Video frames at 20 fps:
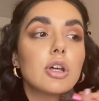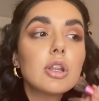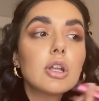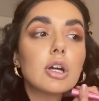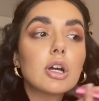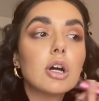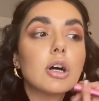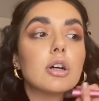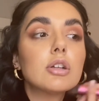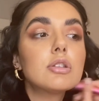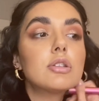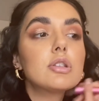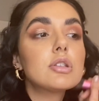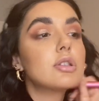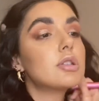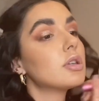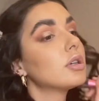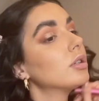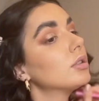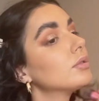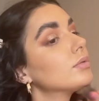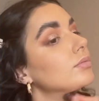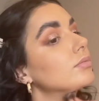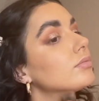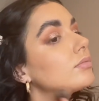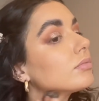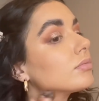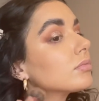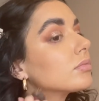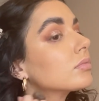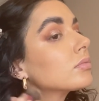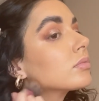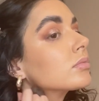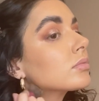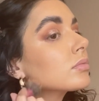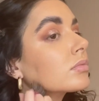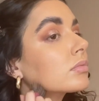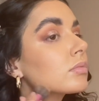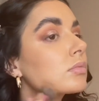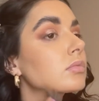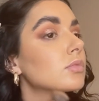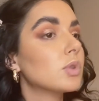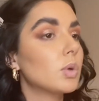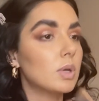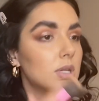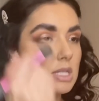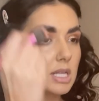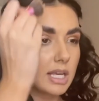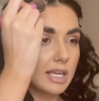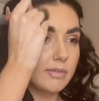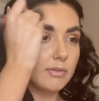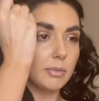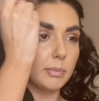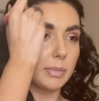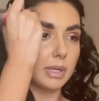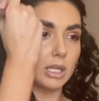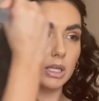gods. What does that even mean